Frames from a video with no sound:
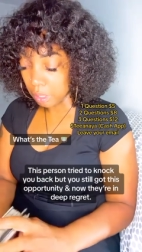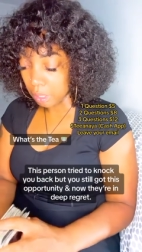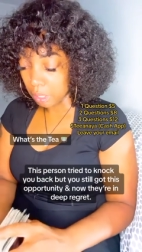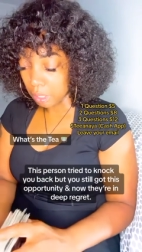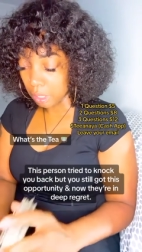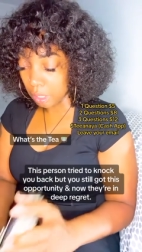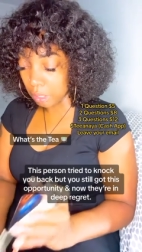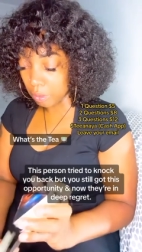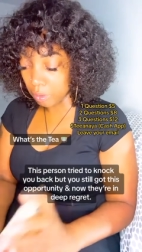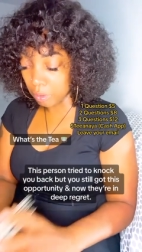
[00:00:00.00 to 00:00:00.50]

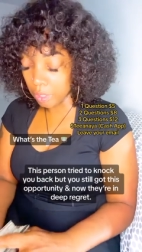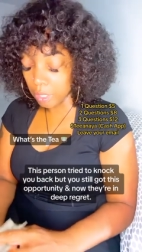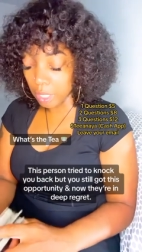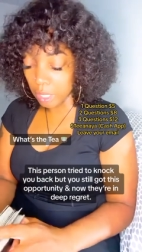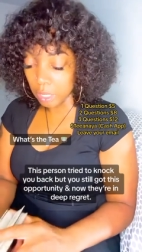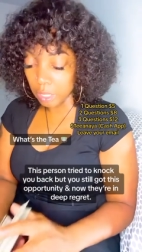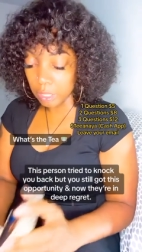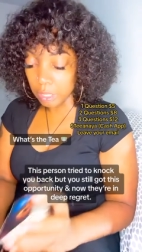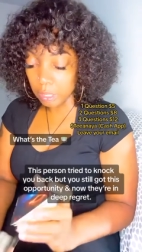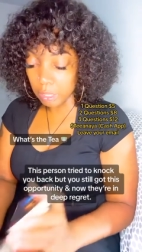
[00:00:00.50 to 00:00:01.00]
It
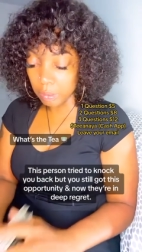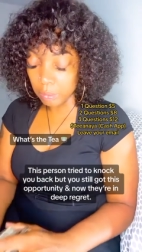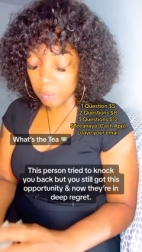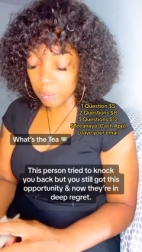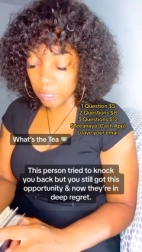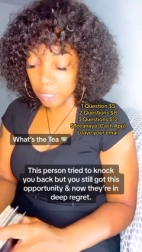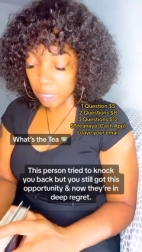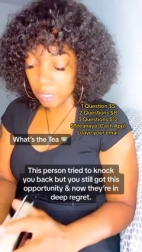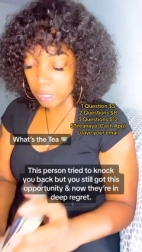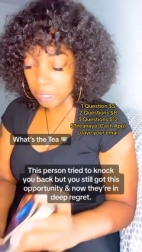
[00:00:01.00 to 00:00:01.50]
created
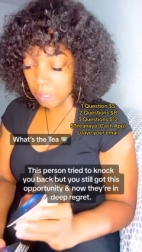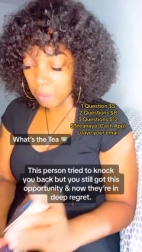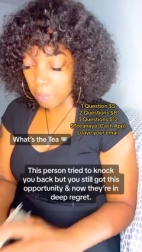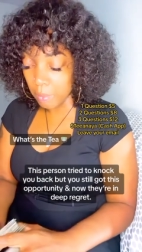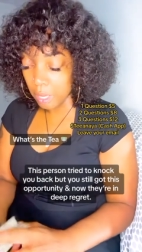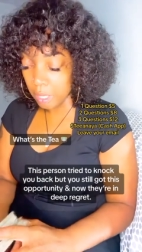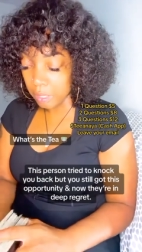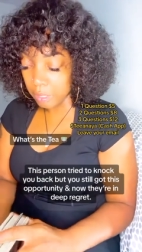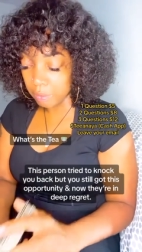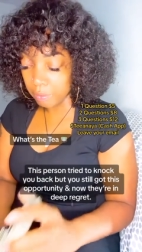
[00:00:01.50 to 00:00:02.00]

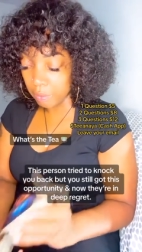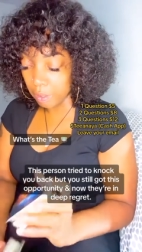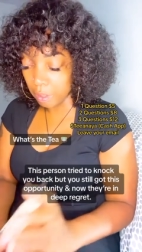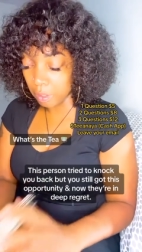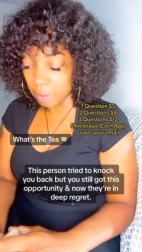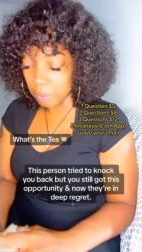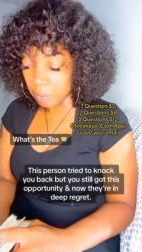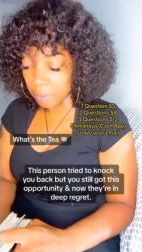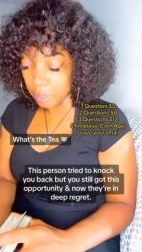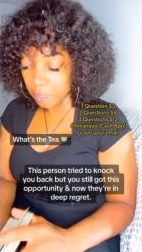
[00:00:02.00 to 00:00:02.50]
somebody's
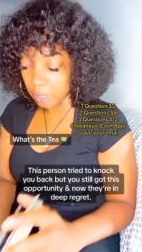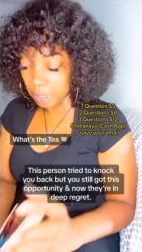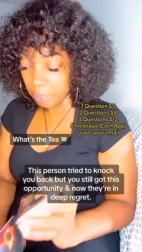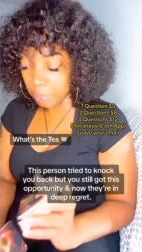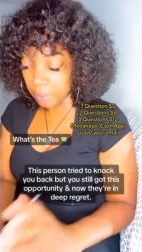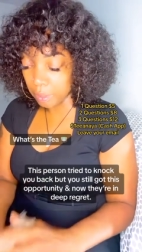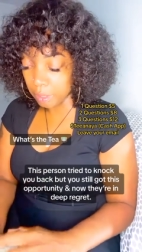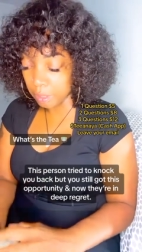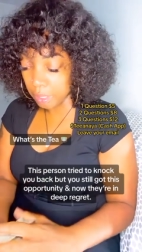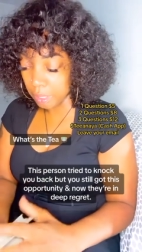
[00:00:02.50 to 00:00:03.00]
very
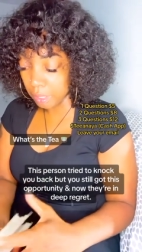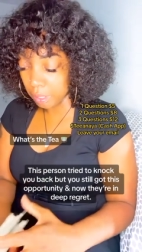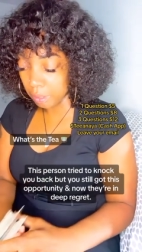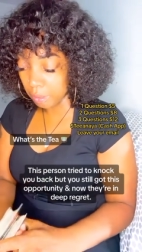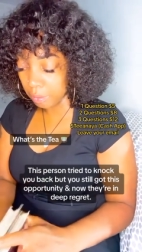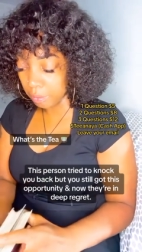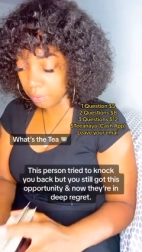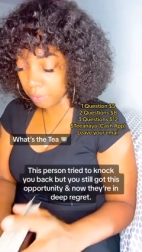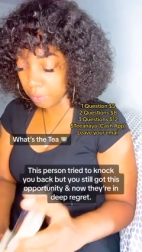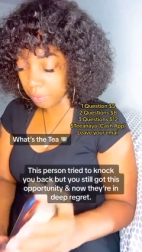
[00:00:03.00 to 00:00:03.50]

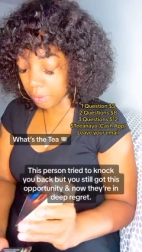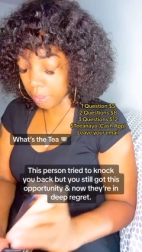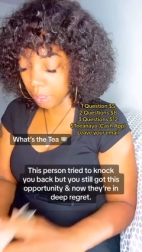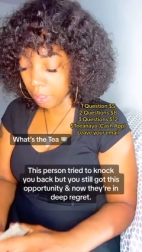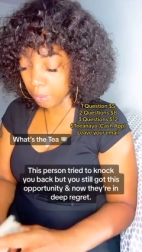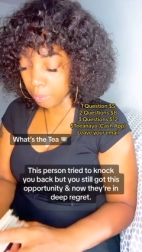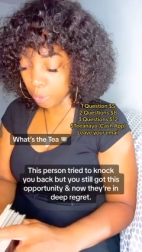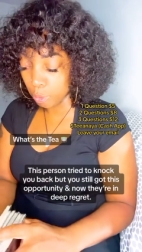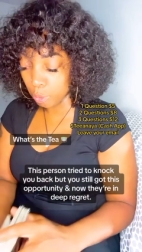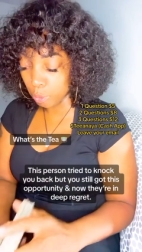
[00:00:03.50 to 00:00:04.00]
manipulative,
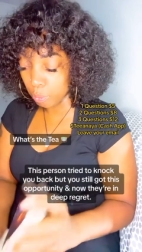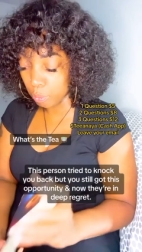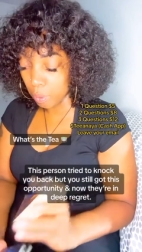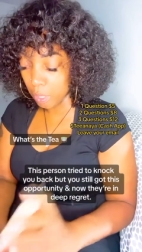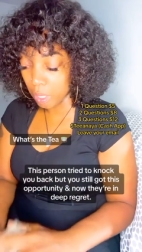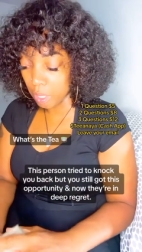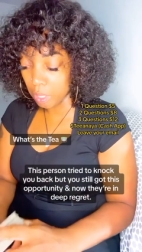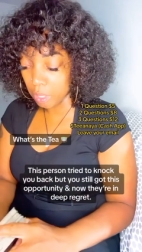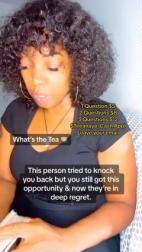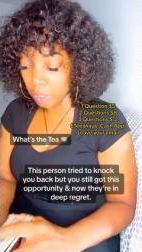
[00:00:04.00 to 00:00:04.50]
or
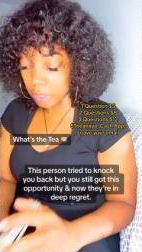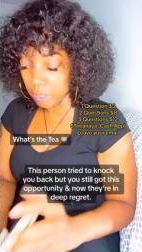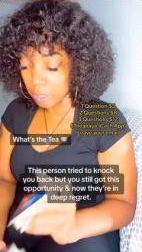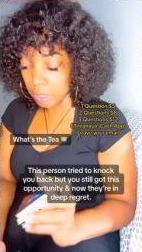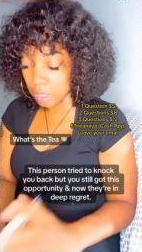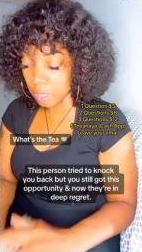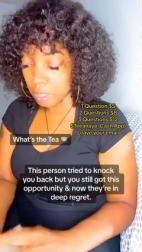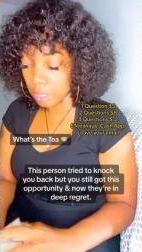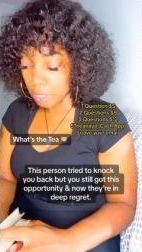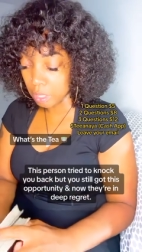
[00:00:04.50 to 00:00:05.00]

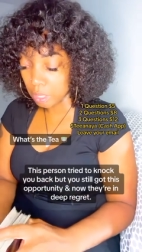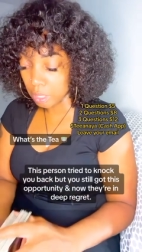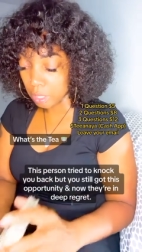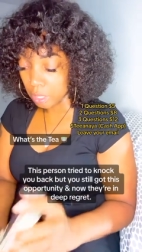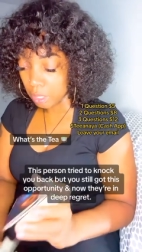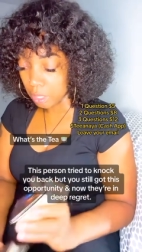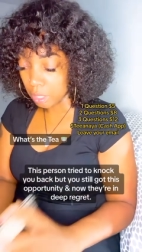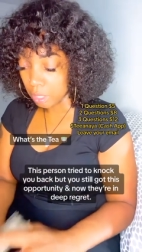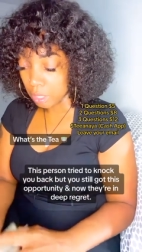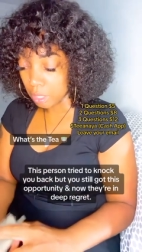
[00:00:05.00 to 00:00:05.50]
was.
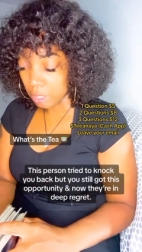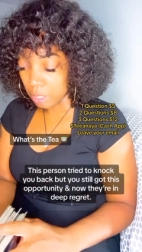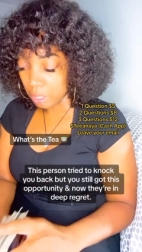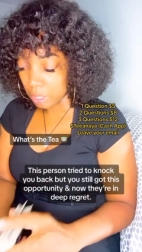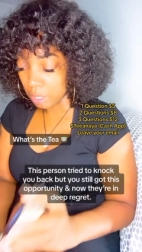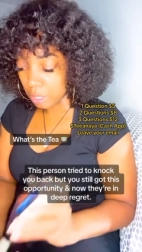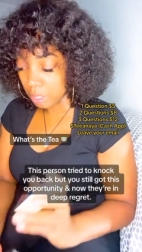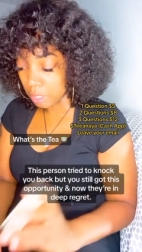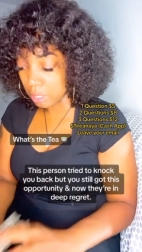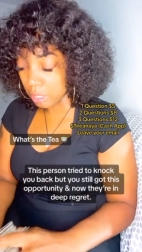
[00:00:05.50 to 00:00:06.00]

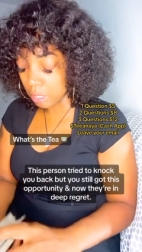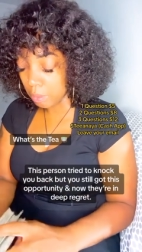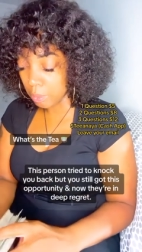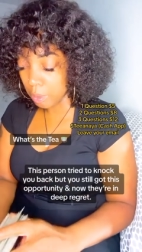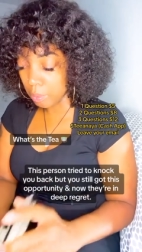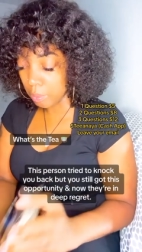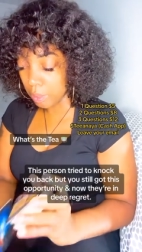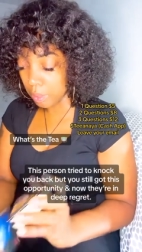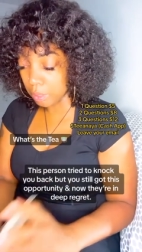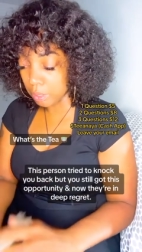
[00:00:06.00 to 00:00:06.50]
Tell me
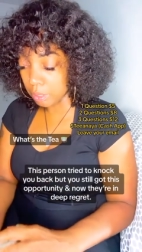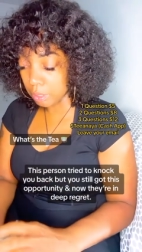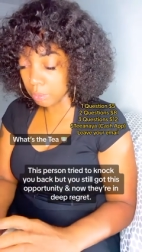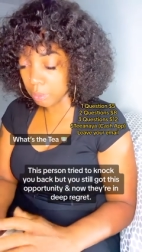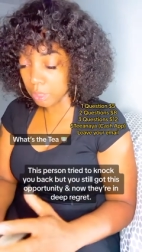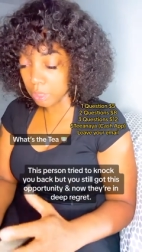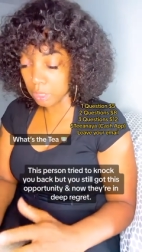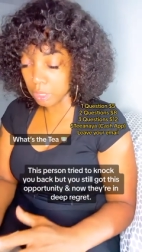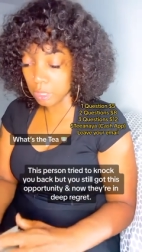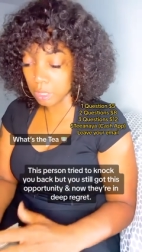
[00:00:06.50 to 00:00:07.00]
about this
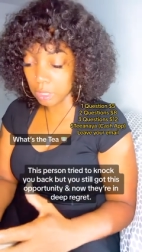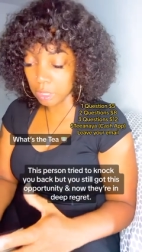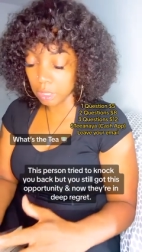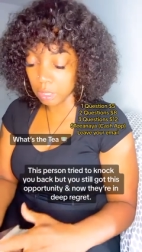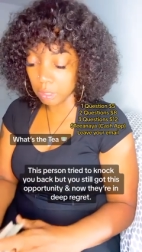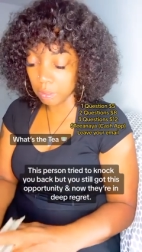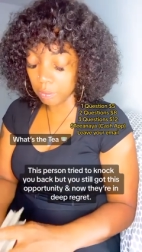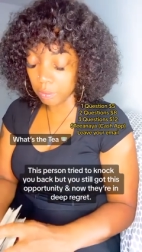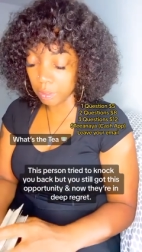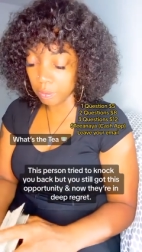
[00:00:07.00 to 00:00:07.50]
Magician in
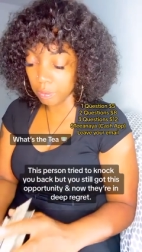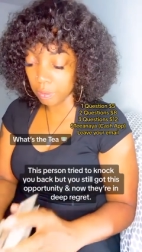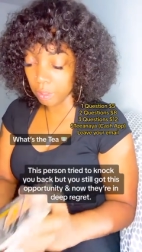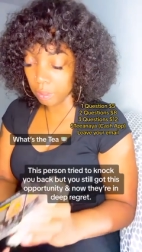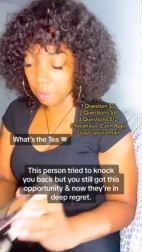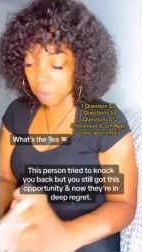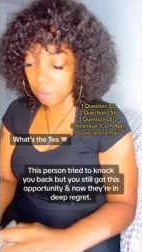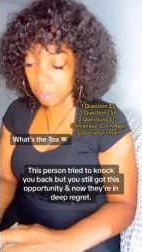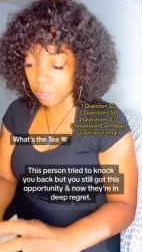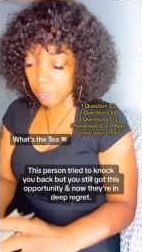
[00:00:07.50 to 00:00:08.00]
a
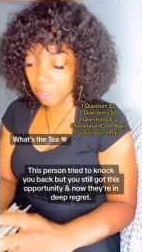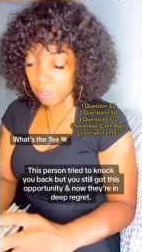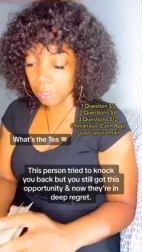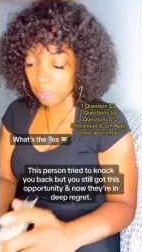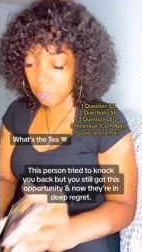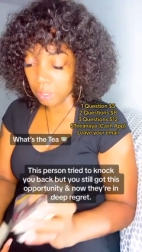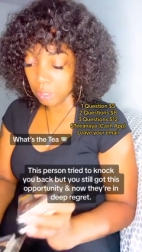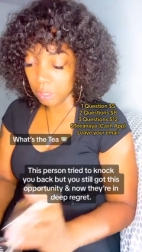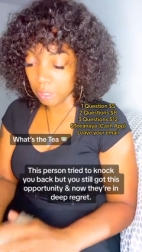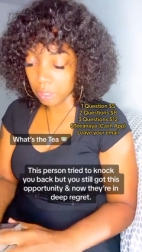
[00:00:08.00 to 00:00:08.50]
reverse.
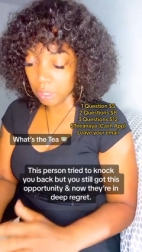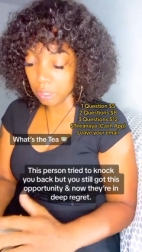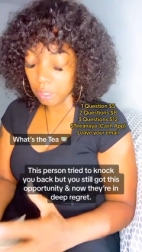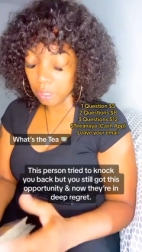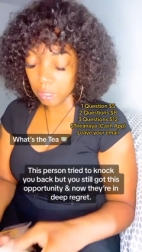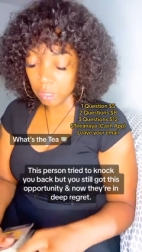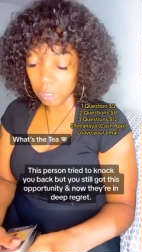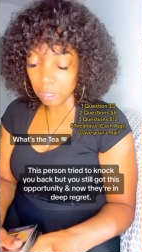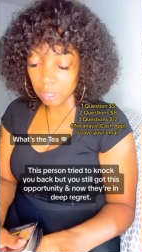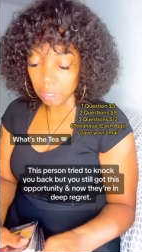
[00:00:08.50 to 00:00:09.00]

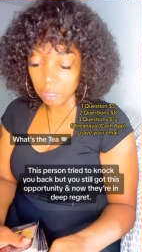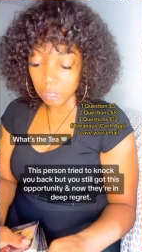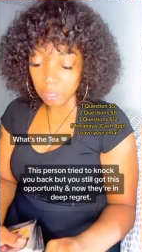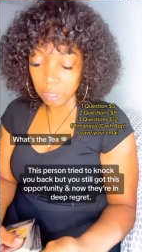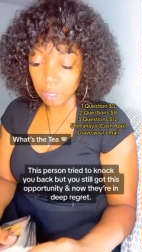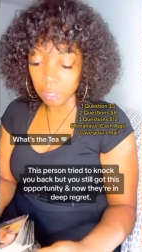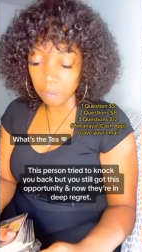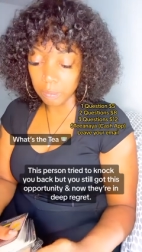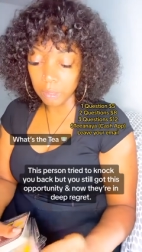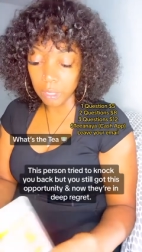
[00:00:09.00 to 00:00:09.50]

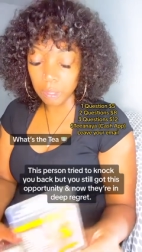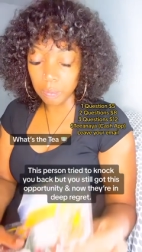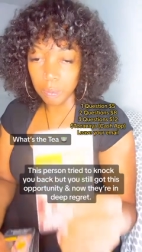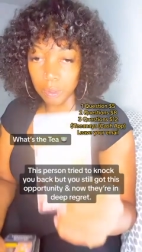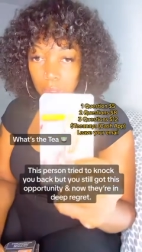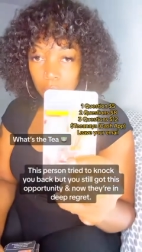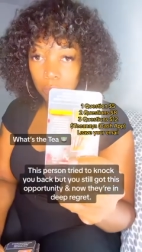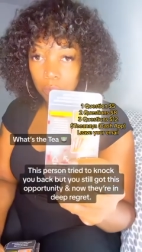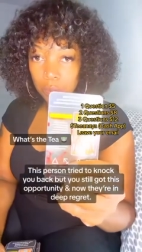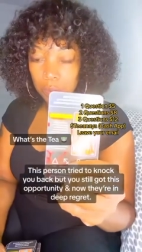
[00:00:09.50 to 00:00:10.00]
Yep, there we
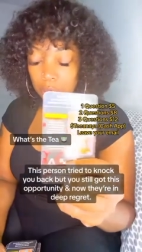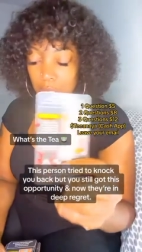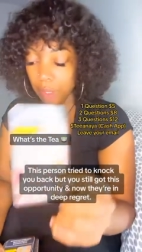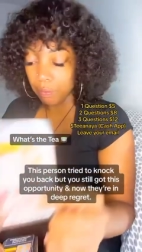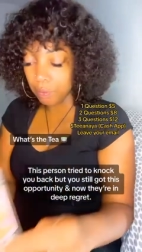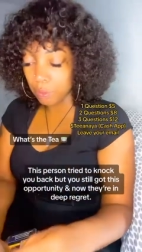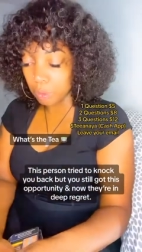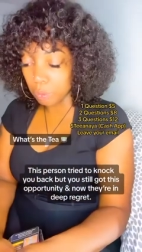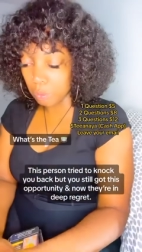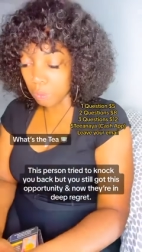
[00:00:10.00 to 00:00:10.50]
go.
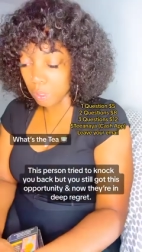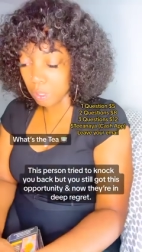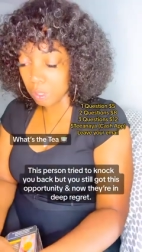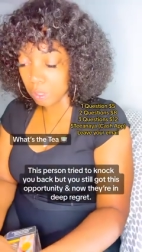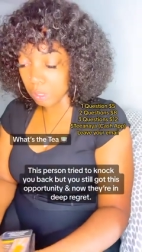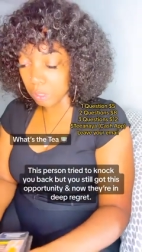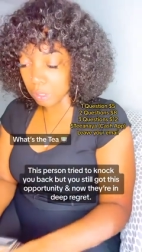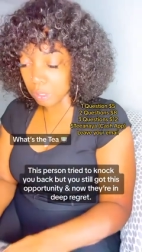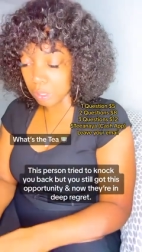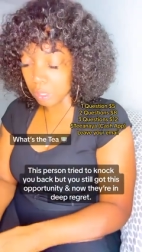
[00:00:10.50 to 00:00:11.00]
Seven of
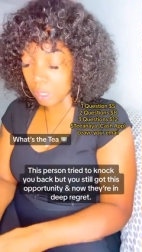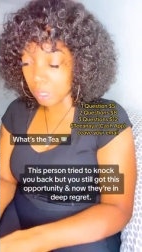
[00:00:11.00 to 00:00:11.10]
Wands.